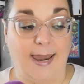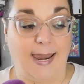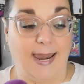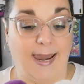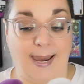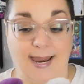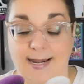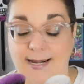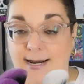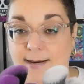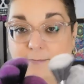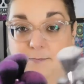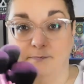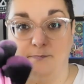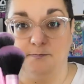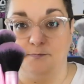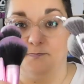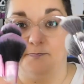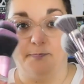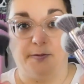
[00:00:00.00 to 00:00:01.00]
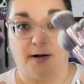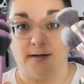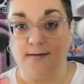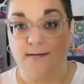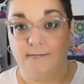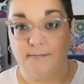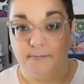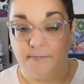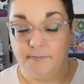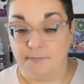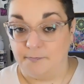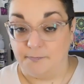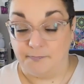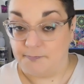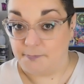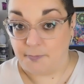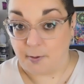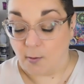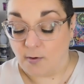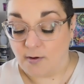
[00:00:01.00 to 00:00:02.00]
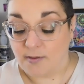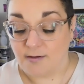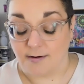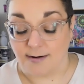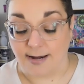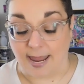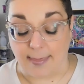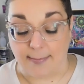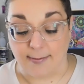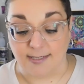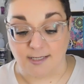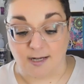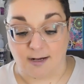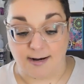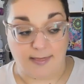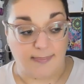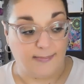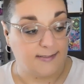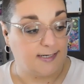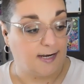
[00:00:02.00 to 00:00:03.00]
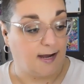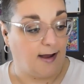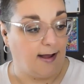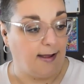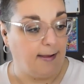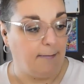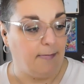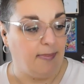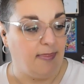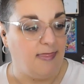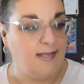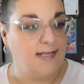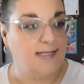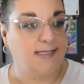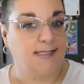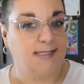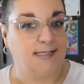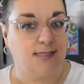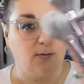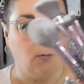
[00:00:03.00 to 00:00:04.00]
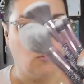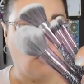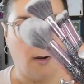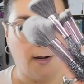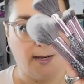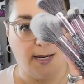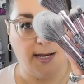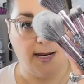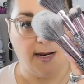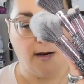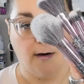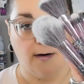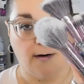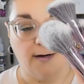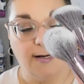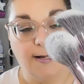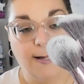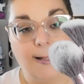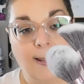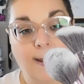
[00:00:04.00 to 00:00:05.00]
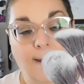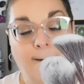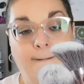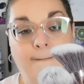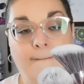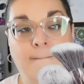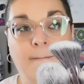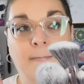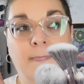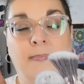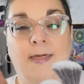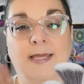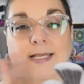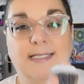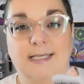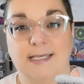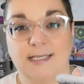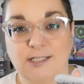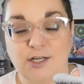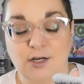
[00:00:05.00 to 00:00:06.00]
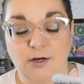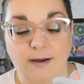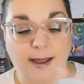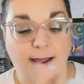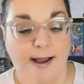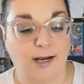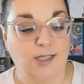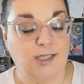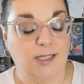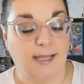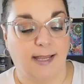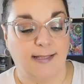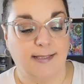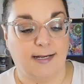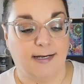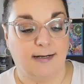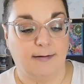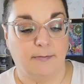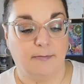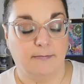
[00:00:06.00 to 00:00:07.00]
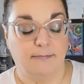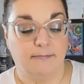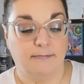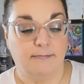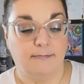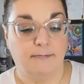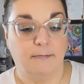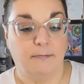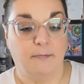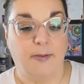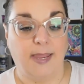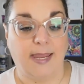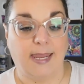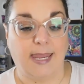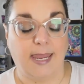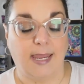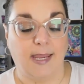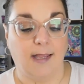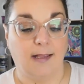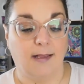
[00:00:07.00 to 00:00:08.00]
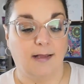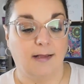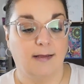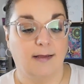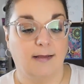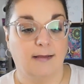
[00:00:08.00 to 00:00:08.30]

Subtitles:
And I bought them both on Amazon at the time. This one here, my sister actually ended up picking